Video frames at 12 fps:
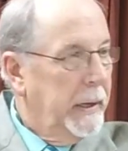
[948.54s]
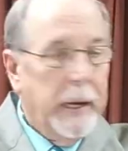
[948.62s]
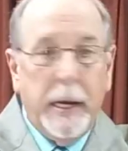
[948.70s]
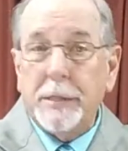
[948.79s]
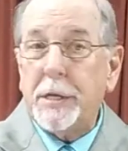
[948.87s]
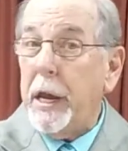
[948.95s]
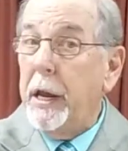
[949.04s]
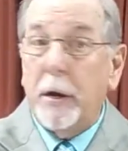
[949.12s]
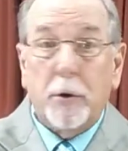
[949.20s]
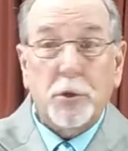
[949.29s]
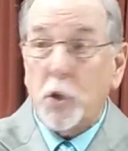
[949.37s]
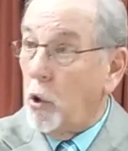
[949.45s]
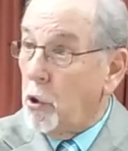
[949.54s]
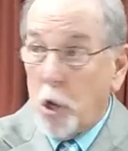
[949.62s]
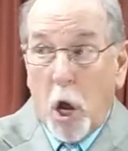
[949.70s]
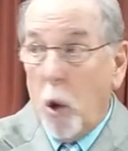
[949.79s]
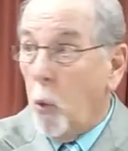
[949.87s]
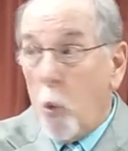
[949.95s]
His ears are
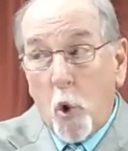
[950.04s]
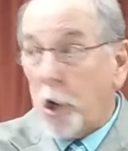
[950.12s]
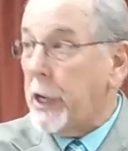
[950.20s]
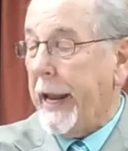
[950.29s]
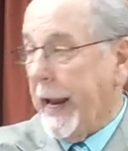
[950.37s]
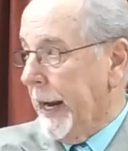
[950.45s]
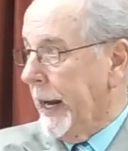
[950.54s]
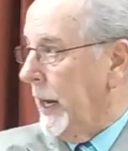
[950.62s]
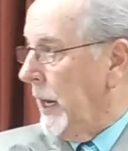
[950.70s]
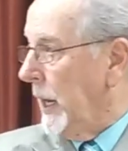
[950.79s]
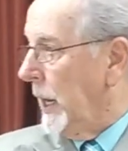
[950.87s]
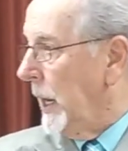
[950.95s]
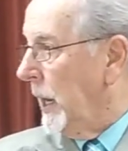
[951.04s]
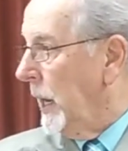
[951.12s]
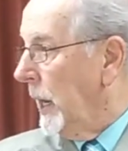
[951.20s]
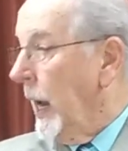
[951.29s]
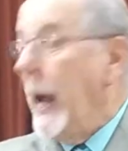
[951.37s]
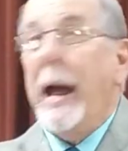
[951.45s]
not working.
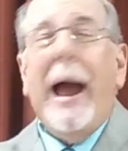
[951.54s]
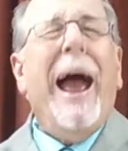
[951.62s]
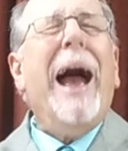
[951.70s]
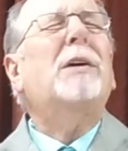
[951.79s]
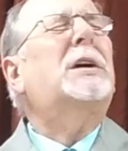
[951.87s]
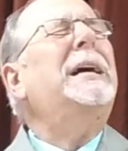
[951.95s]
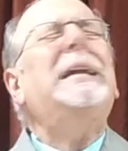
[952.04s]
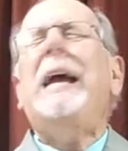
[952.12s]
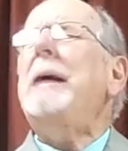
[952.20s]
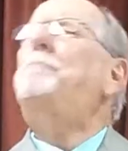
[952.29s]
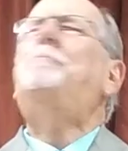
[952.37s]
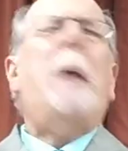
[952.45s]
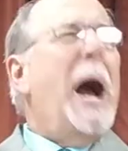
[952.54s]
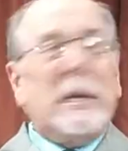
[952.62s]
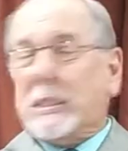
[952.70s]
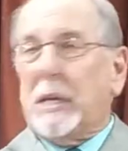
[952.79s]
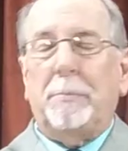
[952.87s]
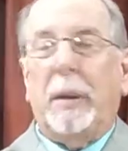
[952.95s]
How could he
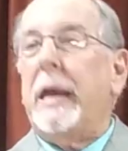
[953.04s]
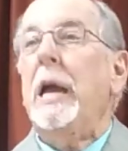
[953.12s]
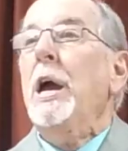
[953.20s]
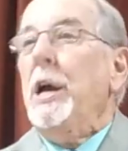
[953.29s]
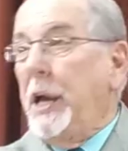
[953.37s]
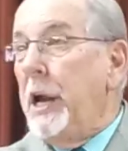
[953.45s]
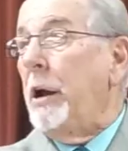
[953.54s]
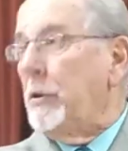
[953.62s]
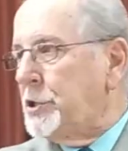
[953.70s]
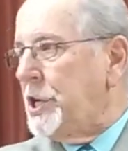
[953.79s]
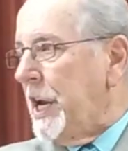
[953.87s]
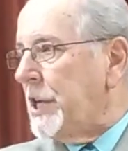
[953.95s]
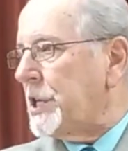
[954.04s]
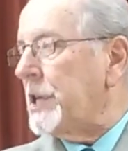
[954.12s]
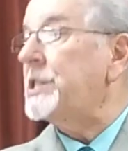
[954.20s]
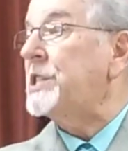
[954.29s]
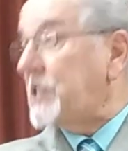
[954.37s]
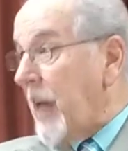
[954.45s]
possibly hear
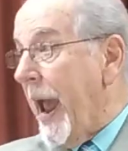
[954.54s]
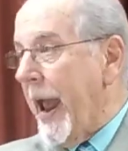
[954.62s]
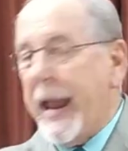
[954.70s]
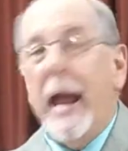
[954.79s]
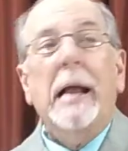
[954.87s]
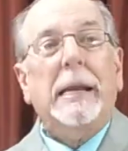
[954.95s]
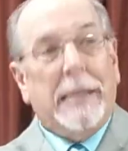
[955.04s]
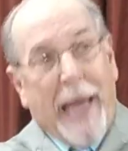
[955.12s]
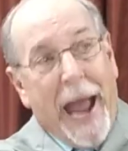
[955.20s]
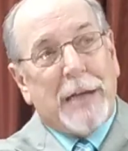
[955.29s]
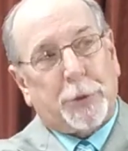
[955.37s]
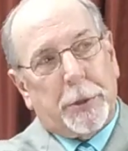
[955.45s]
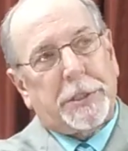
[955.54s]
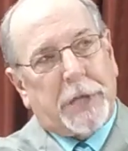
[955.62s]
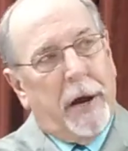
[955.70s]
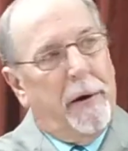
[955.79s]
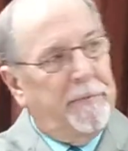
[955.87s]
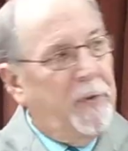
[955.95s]
Jesus say, Lazarus,
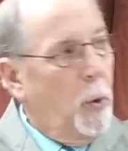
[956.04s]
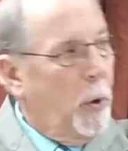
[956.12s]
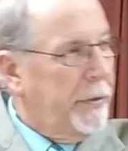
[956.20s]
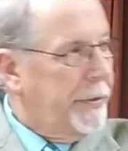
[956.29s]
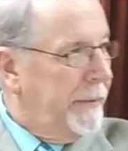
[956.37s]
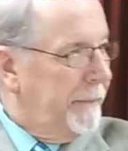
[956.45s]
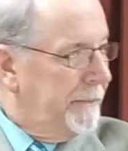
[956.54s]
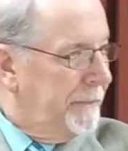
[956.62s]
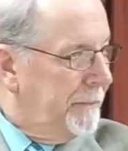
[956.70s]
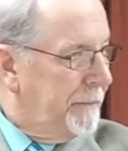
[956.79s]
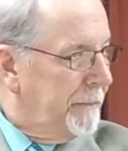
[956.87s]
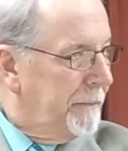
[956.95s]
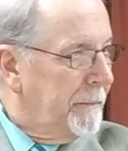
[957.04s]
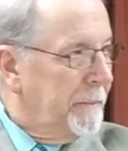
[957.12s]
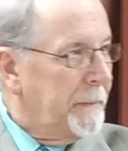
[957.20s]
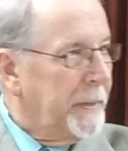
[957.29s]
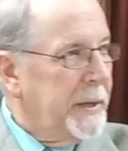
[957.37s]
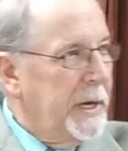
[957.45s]
come forth?
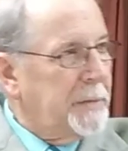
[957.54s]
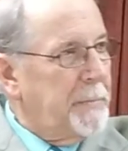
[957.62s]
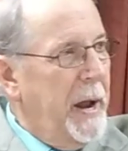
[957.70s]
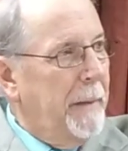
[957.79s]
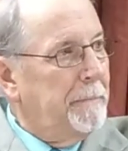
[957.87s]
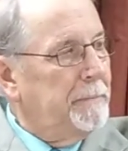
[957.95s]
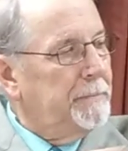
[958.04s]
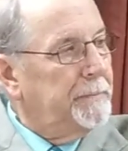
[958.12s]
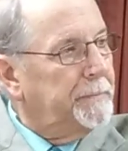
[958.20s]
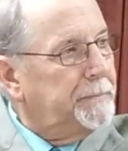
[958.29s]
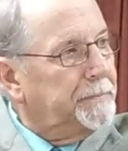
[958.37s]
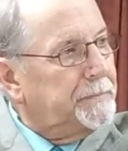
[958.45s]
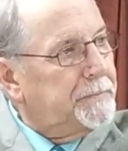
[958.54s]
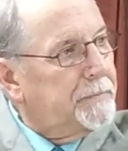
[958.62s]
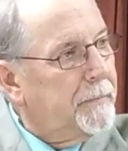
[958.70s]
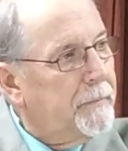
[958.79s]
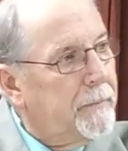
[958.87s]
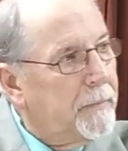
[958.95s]
Yes, ma'am.
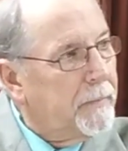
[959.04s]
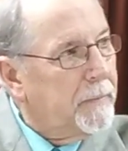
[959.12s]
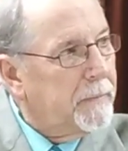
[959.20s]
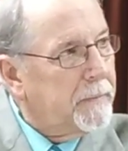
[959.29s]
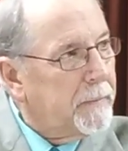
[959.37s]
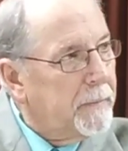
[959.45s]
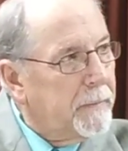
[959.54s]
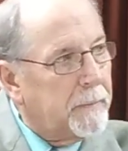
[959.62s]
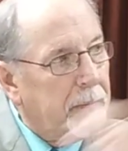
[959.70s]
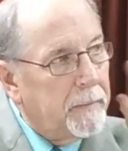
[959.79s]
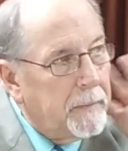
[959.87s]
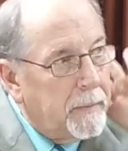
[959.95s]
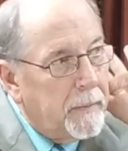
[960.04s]
Divine connection.